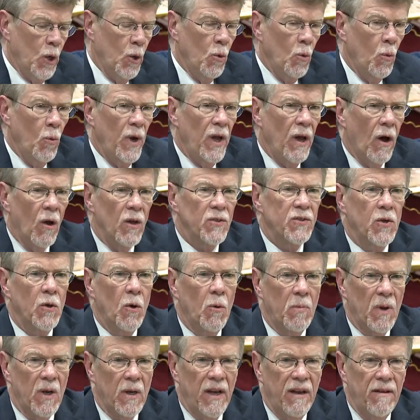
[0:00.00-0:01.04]
We also
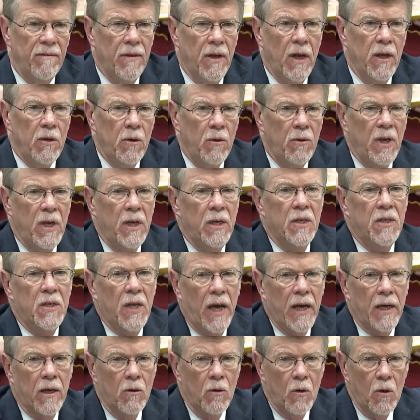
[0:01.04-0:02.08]
believe that you need to
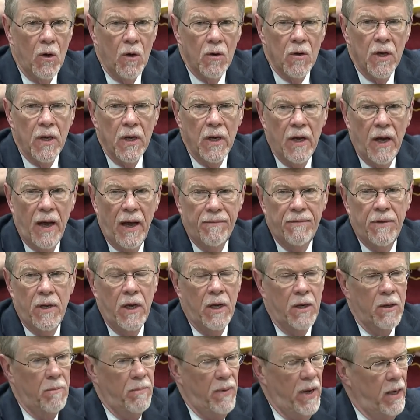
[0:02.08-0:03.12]
take a look at the
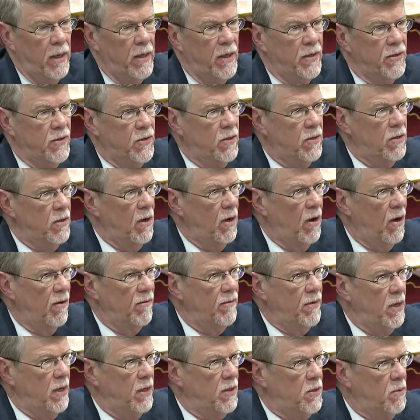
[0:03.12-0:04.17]
independence
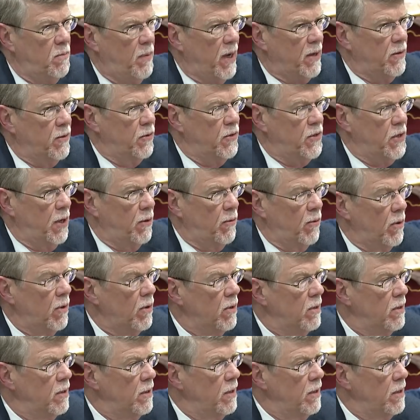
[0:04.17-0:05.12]
of the Inspector General.